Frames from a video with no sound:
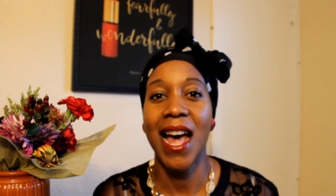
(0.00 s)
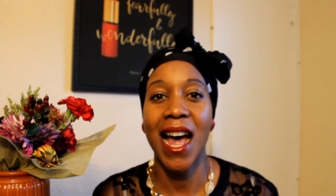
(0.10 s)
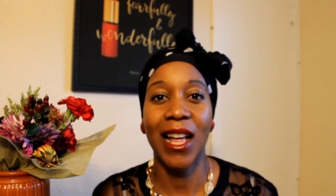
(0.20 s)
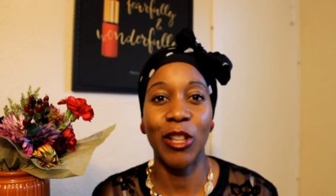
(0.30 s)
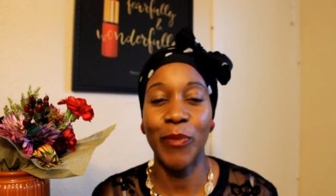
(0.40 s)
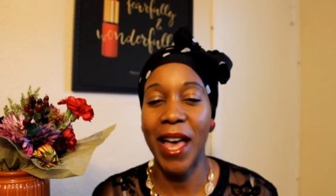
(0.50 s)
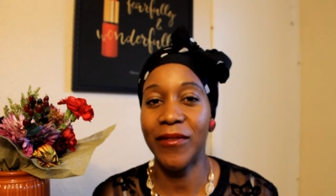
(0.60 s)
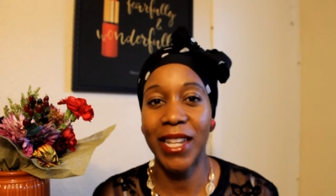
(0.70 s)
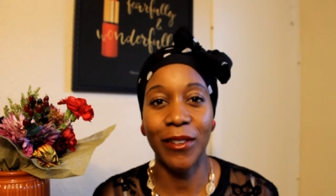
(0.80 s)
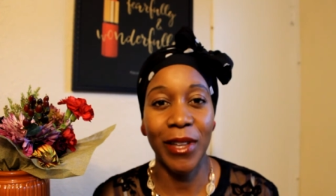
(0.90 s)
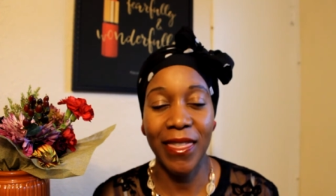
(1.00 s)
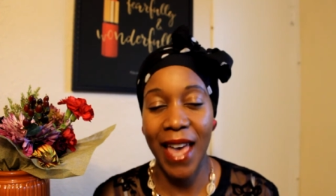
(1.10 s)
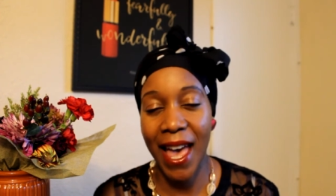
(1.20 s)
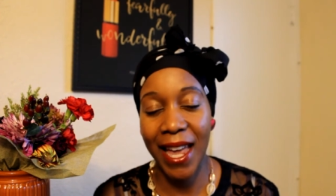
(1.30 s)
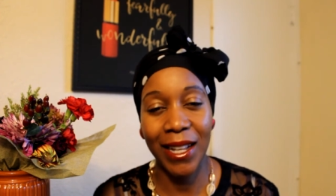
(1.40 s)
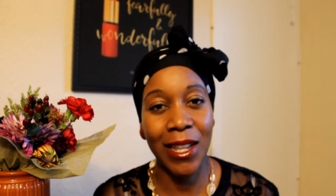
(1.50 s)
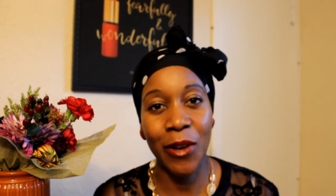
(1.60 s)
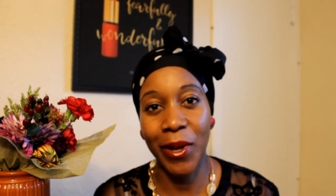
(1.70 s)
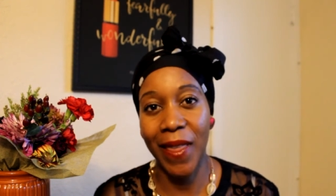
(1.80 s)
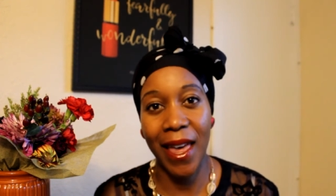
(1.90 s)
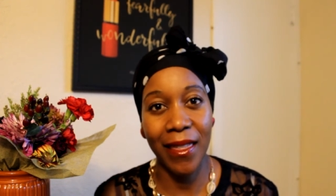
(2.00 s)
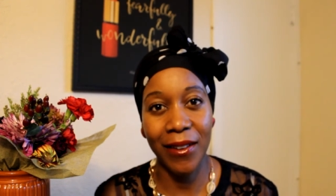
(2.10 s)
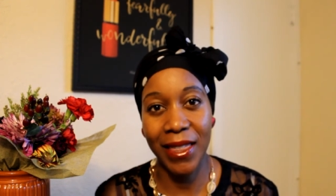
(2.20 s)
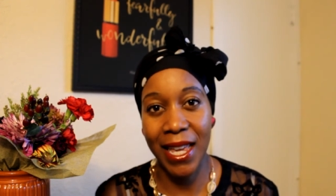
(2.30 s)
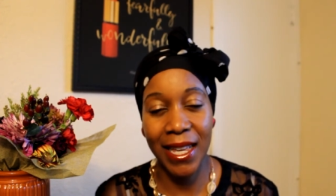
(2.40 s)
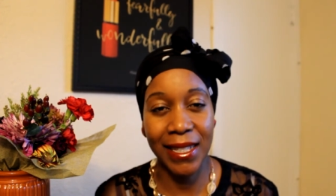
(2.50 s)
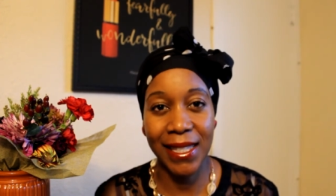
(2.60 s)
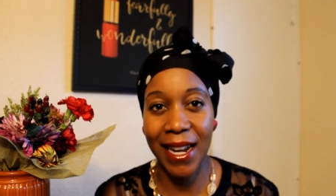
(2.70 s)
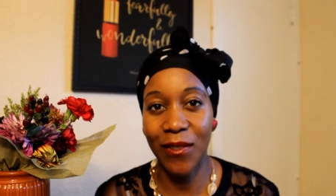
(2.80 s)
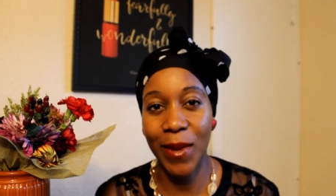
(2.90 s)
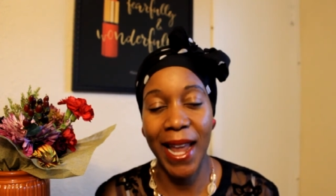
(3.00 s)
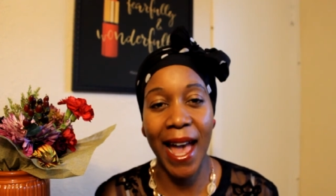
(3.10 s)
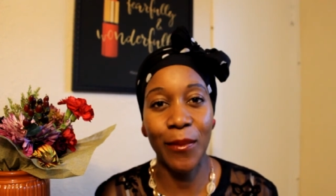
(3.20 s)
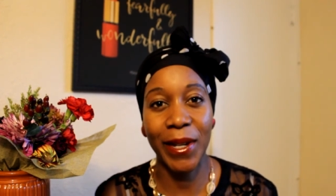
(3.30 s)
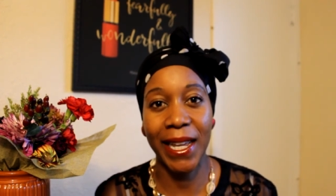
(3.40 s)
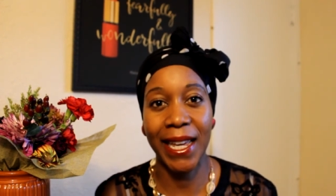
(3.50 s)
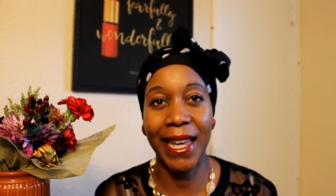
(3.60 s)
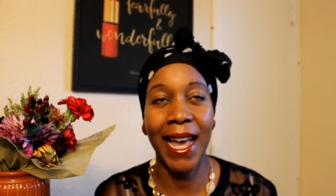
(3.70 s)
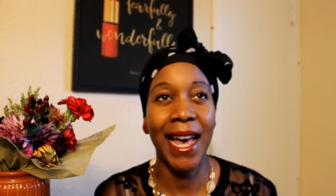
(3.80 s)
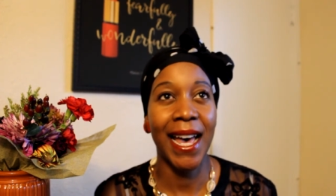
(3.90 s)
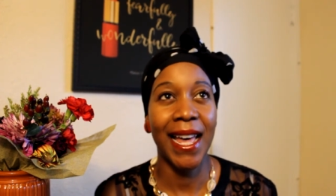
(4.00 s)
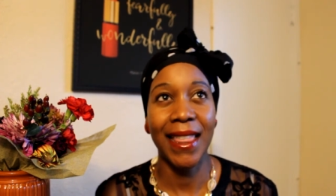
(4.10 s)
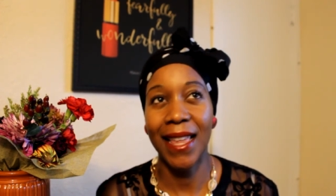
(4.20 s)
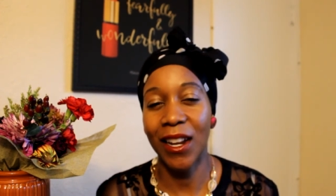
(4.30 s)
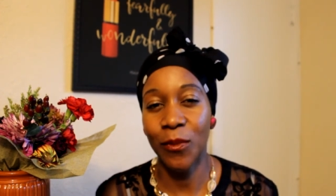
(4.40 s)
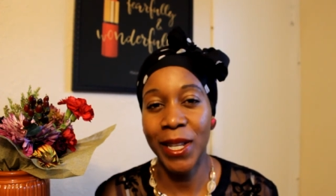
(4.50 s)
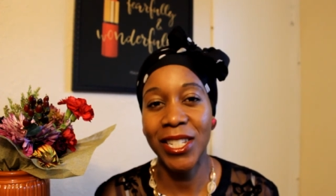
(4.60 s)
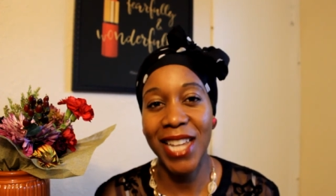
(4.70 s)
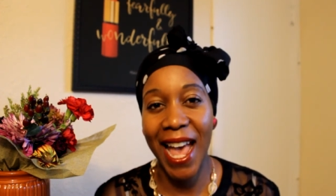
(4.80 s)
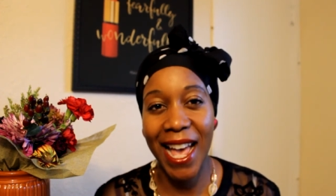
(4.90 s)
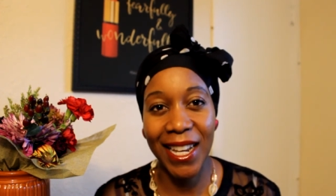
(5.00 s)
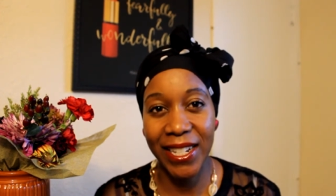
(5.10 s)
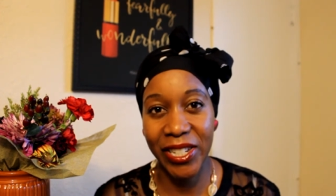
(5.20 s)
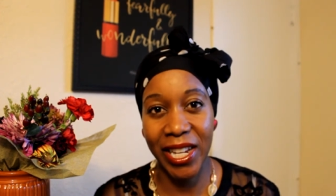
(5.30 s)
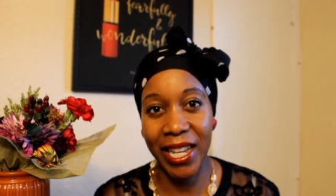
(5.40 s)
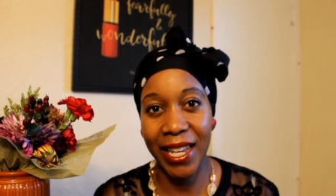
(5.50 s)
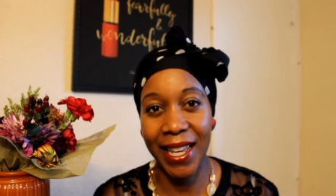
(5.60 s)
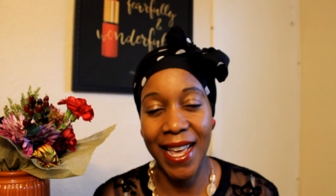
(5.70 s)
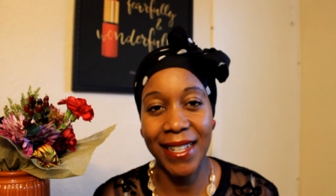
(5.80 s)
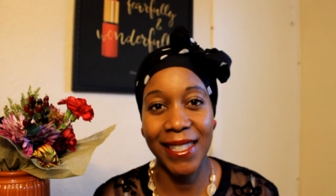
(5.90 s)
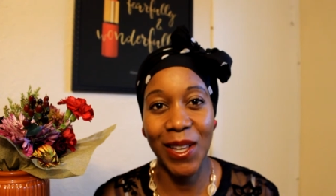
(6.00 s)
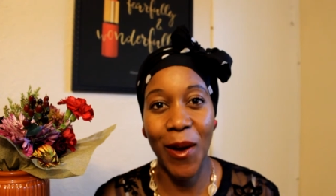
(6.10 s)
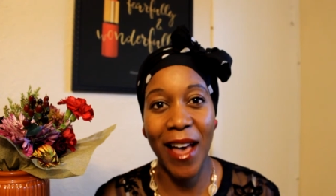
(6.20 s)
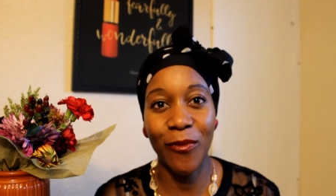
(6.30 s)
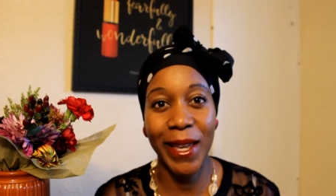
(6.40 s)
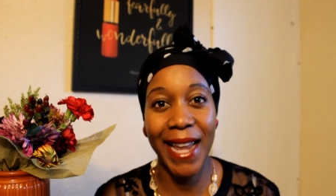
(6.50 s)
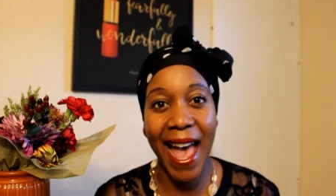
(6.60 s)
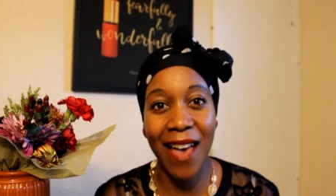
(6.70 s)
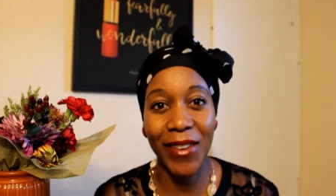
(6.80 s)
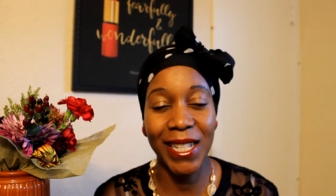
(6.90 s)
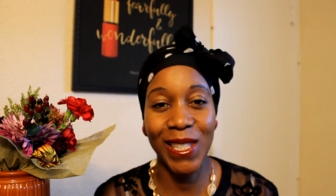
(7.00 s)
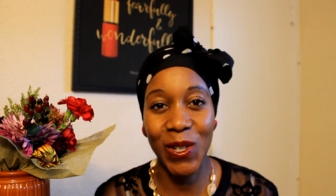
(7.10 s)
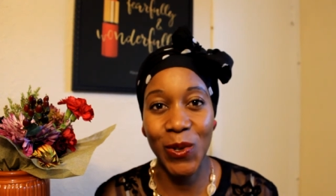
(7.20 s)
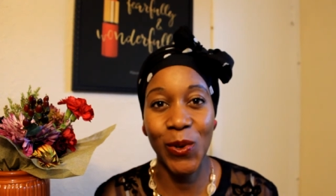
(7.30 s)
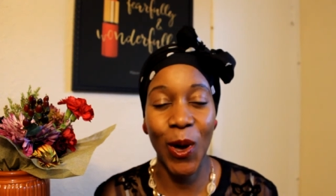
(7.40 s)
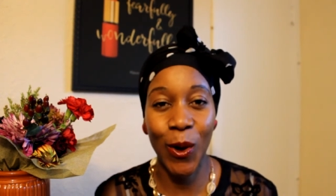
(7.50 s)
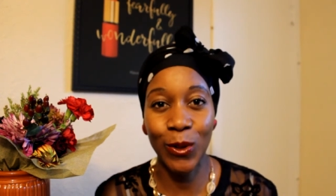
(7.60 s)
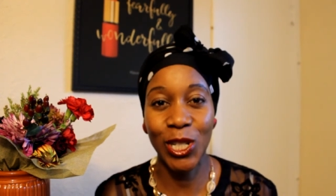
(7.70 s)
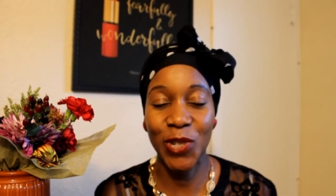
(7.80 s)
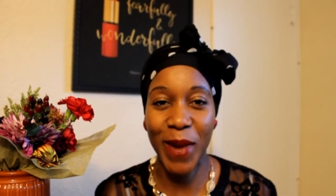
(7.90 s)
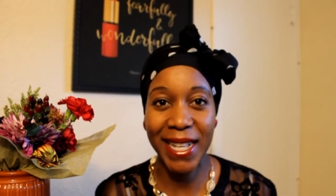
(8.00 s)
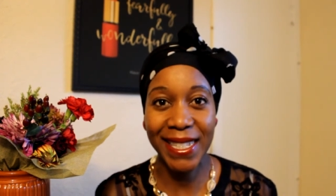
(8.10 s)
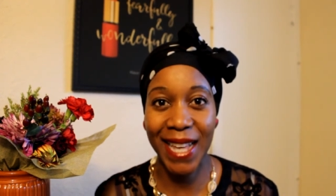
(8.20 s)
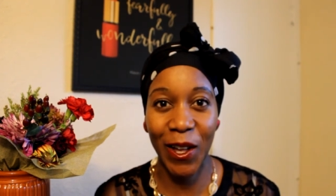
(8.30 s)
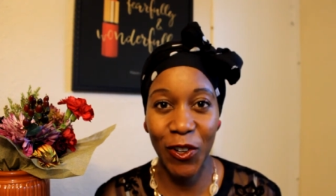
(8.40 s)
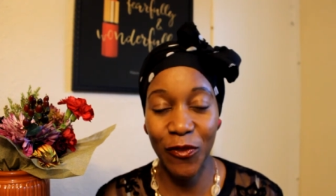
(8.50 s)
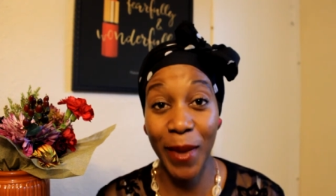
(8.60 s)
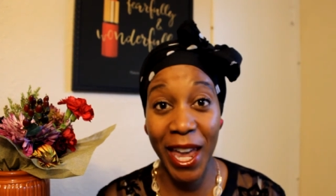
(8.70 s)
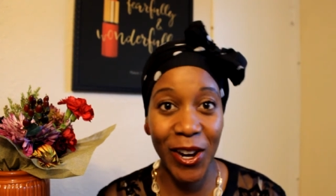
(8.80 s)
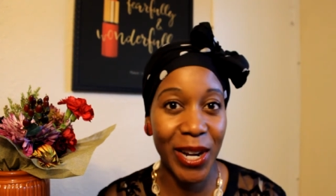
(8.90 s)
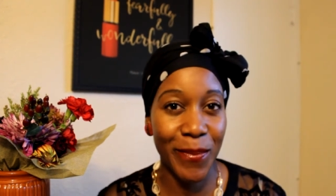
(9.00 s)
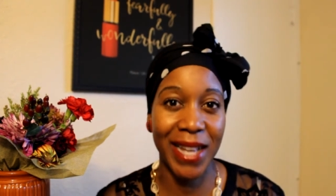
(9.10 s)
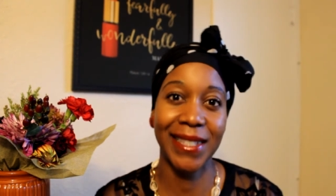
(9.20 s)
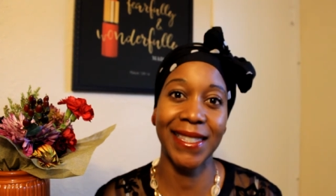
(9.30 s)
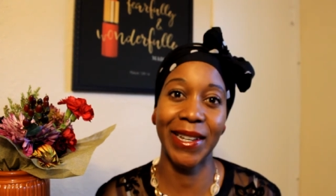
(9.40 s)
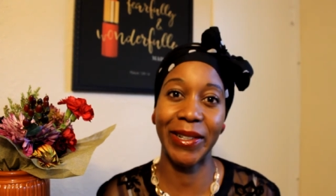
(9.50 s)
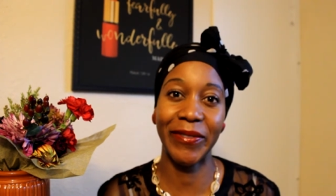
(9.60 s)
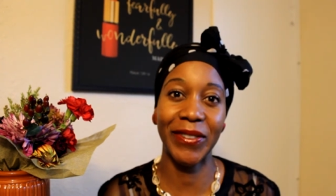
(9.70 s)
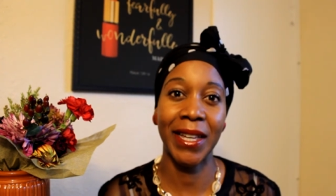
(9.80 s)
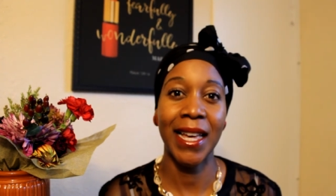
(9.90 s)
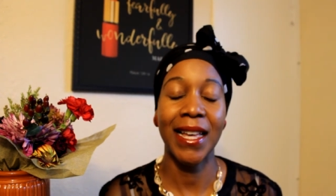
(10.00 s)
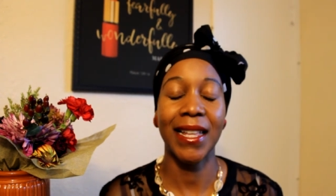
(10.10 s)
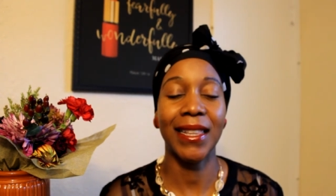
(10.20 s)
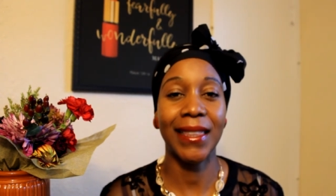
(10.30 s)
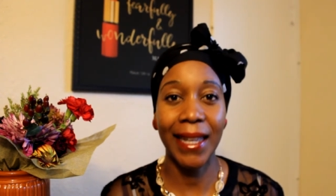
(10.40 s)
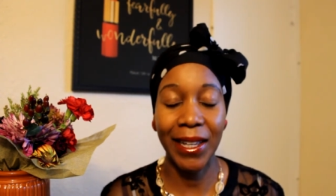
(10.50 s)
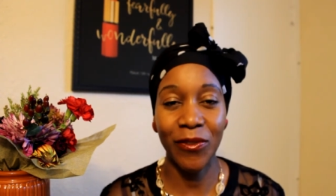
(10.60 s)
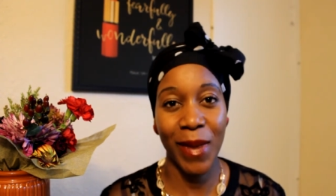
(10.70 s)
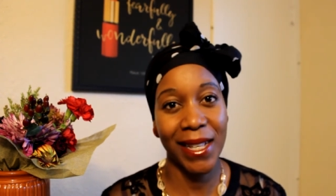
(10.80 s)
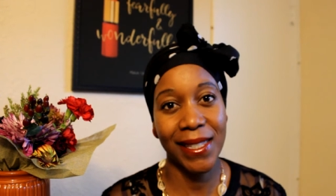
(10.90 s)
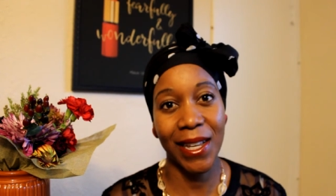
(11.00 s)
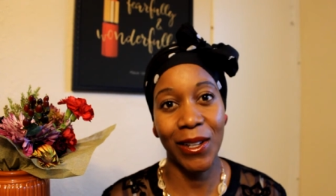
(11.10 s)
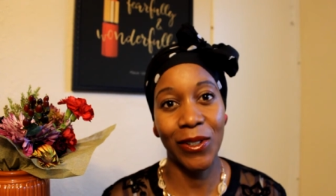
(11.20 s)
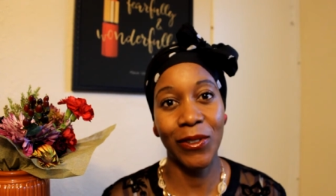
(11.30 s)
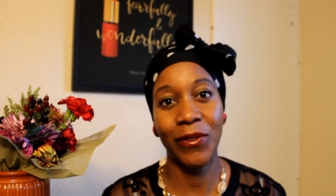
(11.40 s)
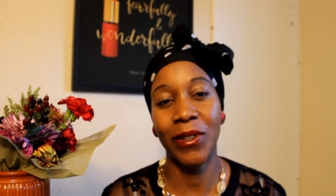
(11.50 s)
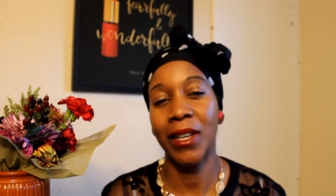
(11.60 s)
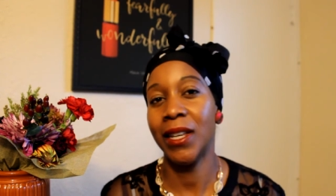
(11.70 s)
Um, I've dealt with that along with other things that have been happening that have been challenging. And so I've been having to coach myself, parent myself, love myself,